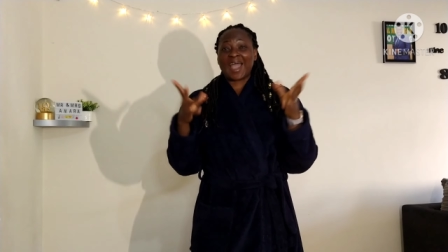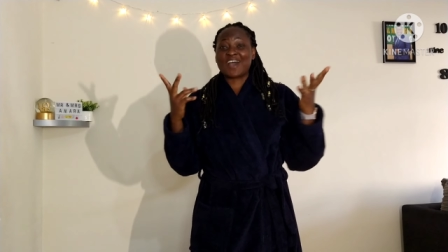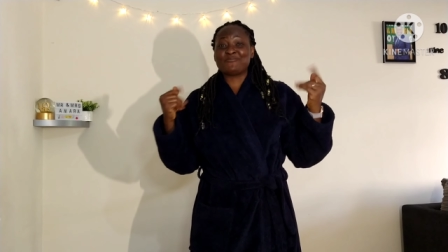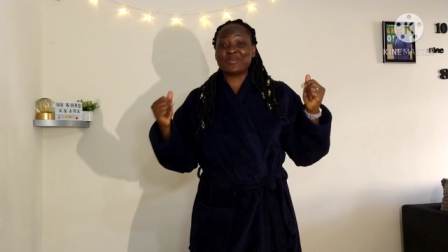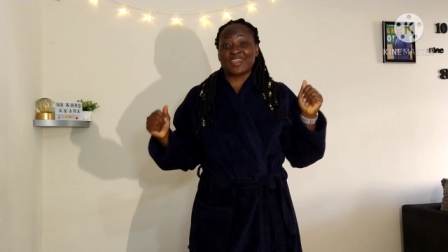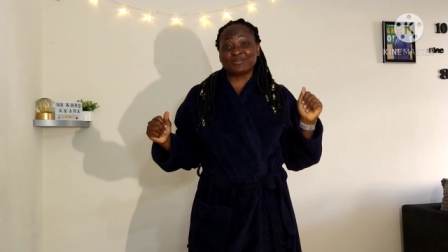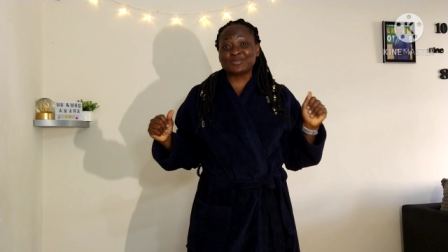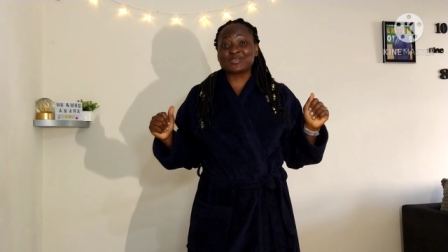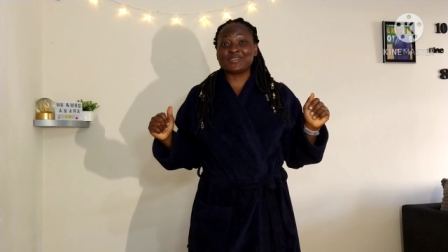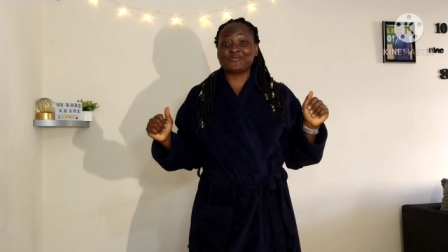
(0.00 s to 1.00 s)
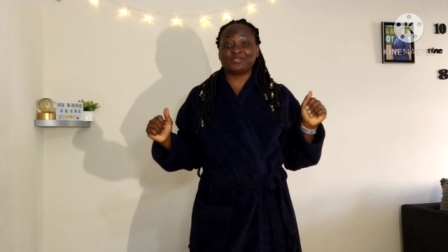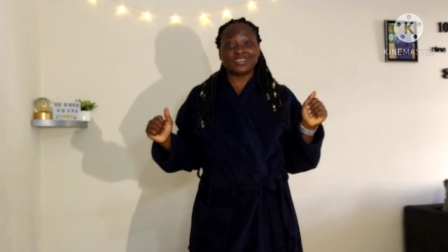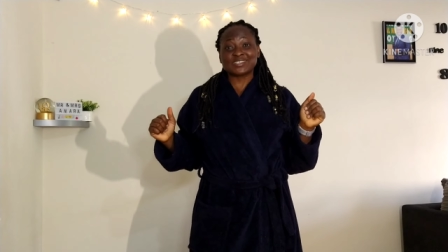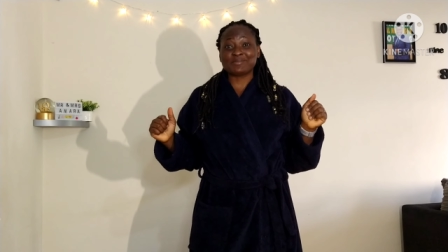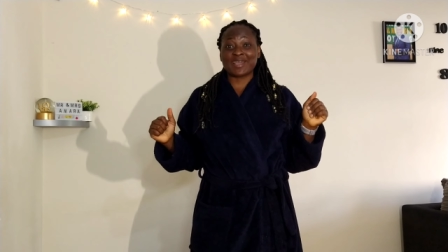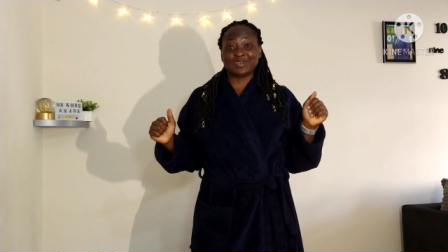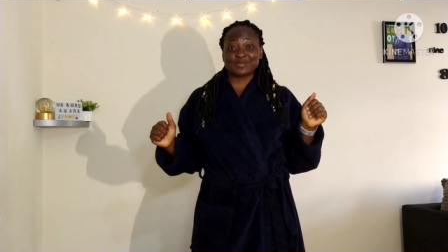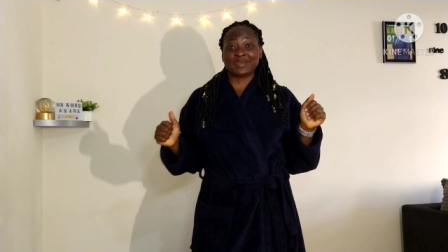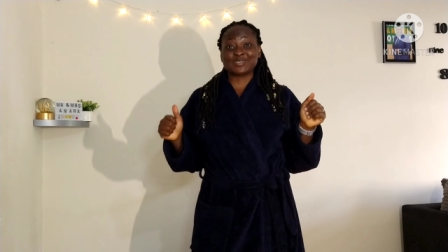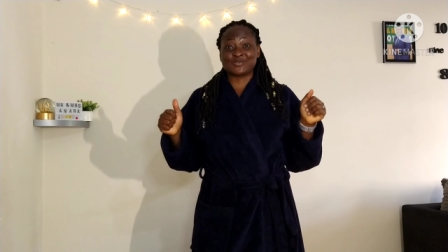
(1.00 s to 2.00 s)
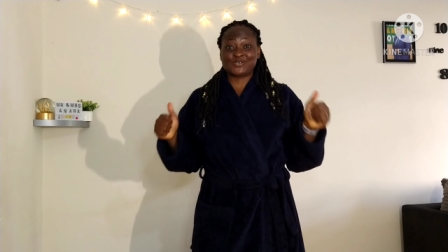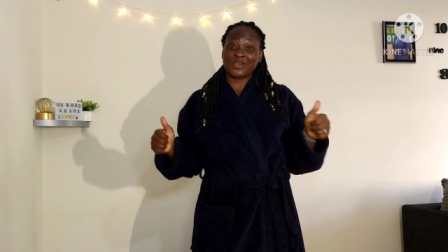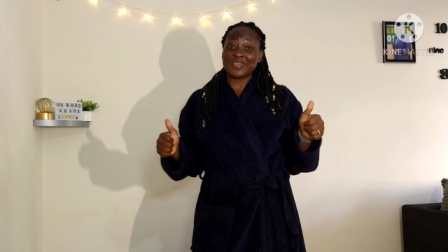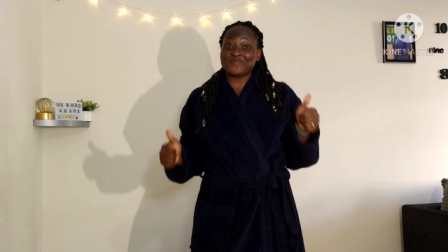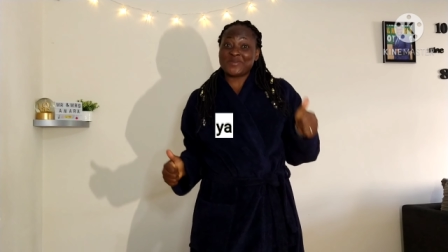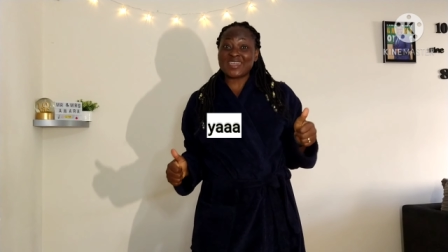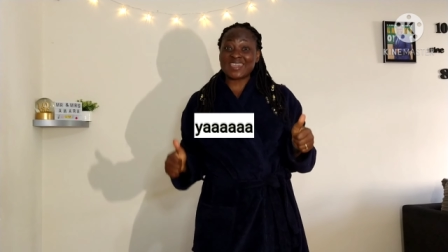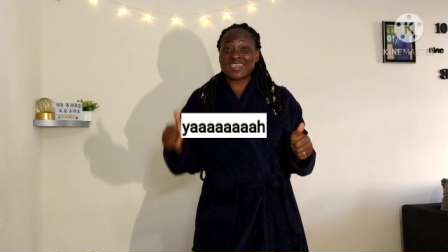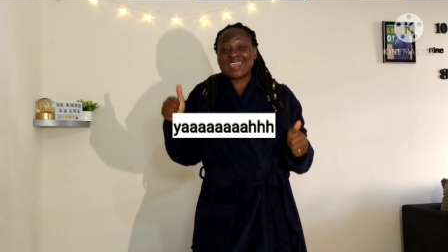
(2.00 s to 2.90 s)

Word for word: I've been able to influence my husband to join me